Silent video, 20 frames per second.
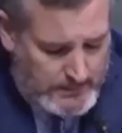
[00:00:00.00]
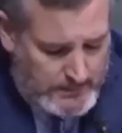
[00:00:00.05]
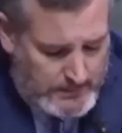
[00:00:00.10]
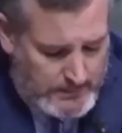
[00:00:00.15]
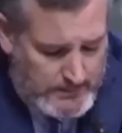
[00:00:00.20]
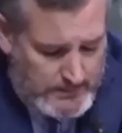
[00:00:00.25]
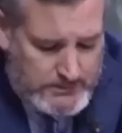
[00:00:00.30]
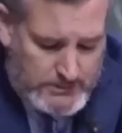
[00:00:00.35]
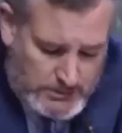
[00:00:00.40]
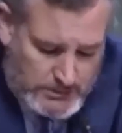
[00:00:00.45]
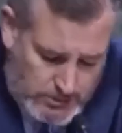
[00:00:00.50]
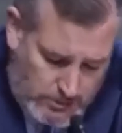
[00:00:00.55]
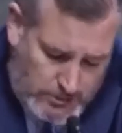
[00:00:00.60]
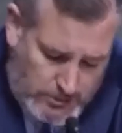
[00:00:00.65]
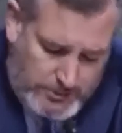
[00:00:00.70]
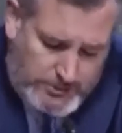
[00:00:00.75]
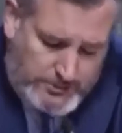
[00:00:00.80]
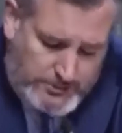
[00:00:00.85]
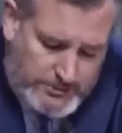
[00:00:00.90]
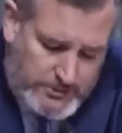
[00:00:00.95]
Is it
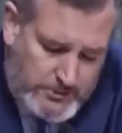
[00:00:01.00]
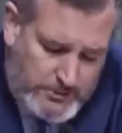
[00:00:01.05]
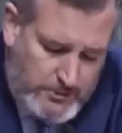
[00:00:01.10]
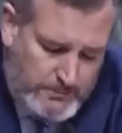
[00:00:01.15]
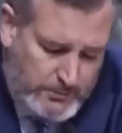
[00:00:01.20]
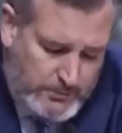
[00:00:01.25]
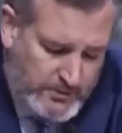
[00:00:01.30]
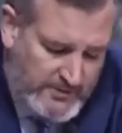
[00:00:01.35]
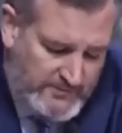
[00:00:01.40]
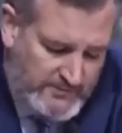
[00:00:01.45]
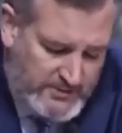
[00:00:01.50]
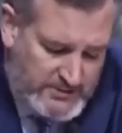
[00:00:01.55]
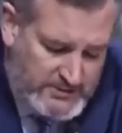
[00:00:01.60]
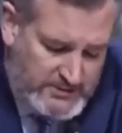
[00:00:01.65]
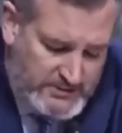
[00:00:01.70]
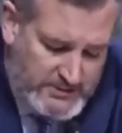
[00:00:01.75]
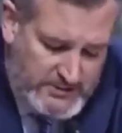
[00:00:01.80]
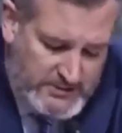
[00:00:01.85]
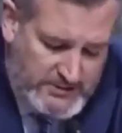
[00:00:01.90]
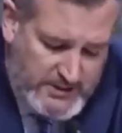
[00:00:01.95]
true that you
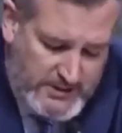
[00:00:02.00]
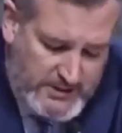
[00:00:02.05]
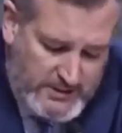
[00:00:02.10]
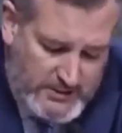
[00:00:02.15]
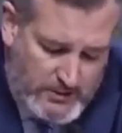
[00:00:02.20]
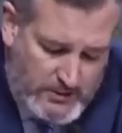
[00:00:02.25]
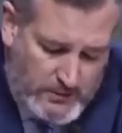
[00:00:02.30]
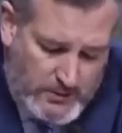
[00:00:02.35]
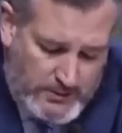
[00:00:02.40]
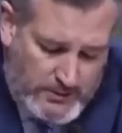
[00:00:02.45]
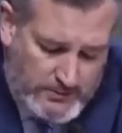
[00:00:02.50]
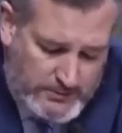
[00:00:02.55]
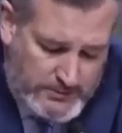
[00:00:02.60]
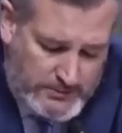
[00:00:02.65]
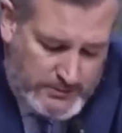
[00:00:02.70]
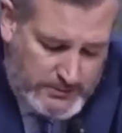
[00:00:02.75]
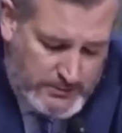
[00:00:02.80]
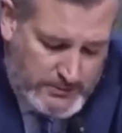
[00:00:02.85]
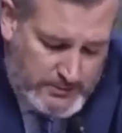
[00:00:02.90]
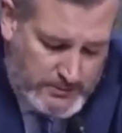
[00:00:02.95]
previously stated,
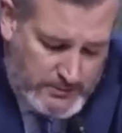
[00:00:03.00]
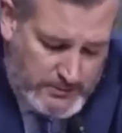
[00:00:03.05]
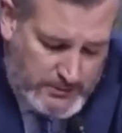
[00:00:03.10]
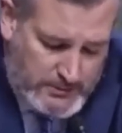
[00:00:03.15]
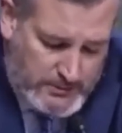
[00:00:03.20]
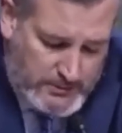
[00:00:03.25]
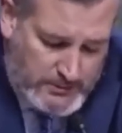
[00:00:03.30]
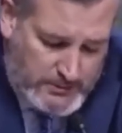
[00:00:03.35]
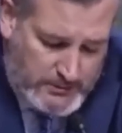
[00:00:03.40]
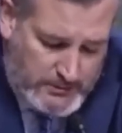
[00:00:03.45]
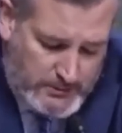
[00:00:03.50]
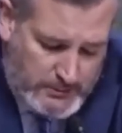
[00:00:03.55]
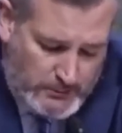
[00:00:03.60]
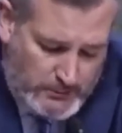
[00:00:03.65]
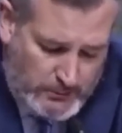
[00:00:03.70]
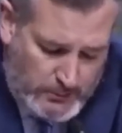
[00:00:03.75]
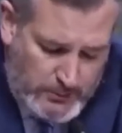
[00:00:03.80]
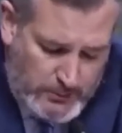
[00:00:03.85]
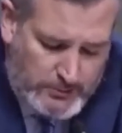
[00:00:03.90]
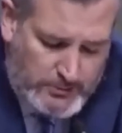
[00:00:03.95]
quote, "The
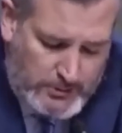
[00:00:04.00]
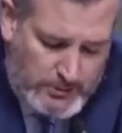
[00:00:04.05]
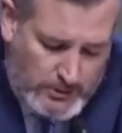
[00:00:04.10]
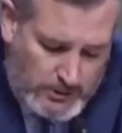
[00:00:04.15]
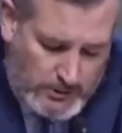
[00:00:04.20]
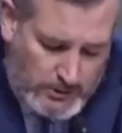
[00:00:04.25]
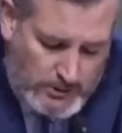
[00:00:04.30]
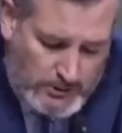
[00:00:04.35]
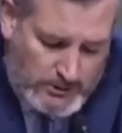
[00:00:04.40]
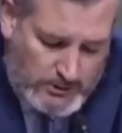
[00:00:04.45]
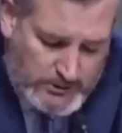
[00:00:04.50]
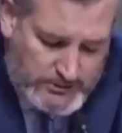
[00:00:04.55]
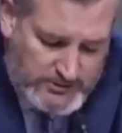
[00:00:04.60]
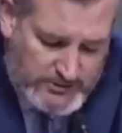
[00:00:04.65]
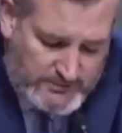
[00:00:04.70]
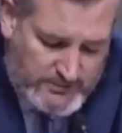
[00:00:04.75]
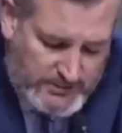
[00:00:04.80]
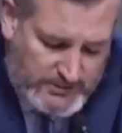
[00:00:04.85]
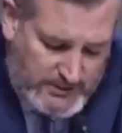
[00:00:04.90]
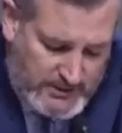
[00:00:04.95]
root cause
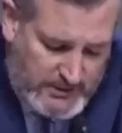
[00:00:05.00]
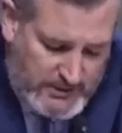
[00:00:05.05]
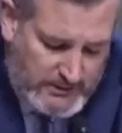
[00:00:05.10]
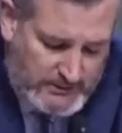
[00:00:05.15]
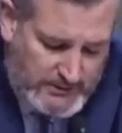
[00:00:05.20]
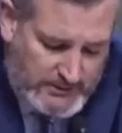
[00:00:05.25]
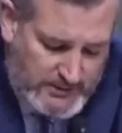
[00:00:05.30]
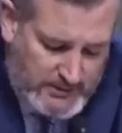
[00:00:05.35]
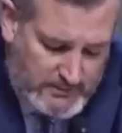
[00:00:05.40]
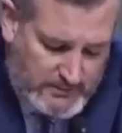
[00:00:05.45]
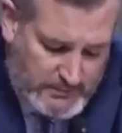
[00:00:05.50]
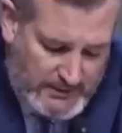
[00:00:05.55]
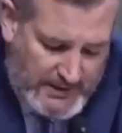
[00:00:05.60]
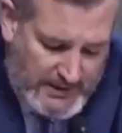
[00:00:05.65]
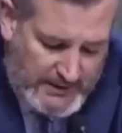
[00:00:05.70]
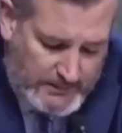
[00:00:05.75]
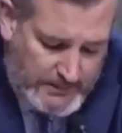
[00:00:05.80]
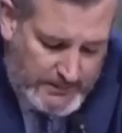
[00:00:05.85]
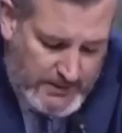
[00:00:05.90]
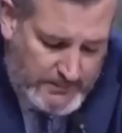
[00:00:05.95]
of the killing of
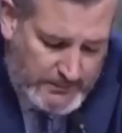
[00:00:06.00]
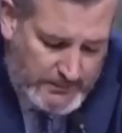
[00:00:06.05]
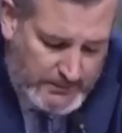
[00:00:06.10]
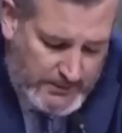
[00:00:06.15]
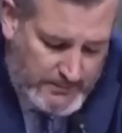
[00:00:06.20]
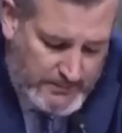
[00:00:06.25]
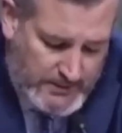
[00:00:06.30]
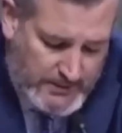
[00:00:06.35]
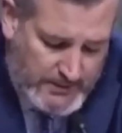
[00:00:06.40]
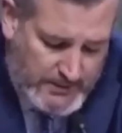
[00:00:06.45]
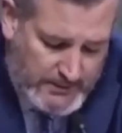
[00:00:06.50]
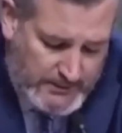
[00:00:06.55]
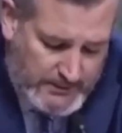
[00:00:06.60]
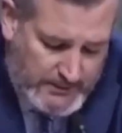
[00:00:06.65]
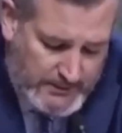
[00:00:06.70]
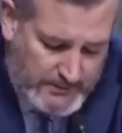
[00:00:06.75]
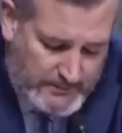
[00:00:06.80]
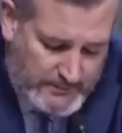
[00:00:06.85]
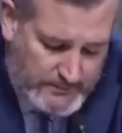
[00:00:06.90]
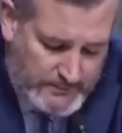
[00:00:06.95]
black people in
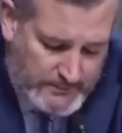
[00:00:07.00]
America